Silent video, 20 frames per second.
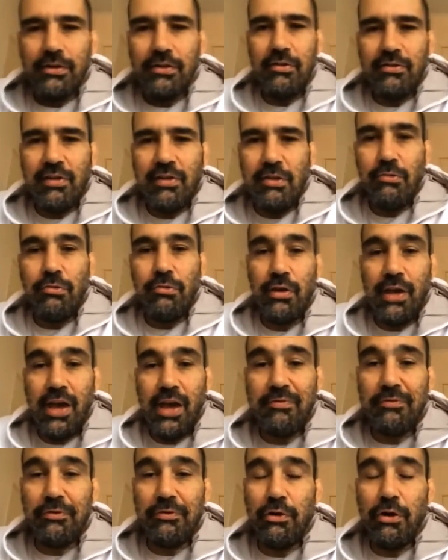These days
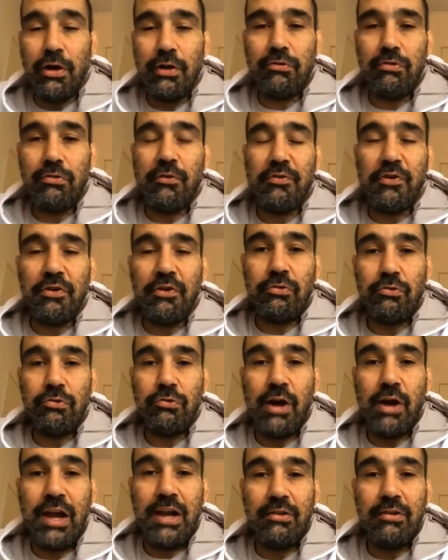we have lots of
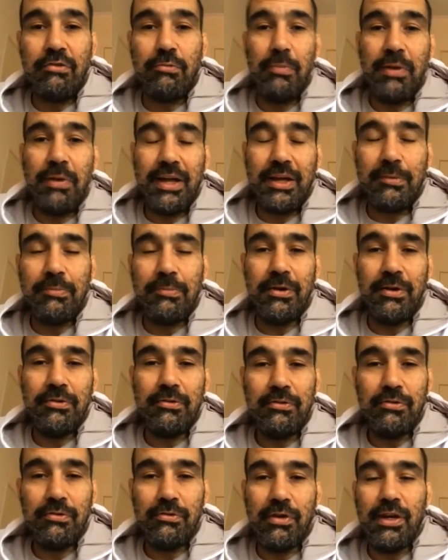Australians black
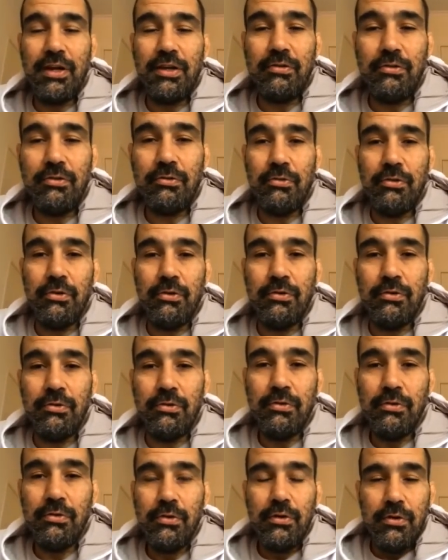belts, right?
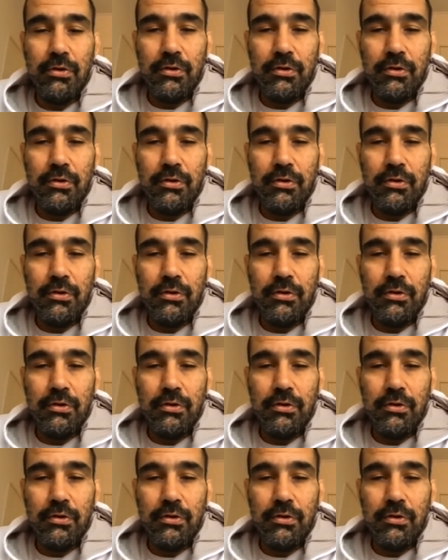So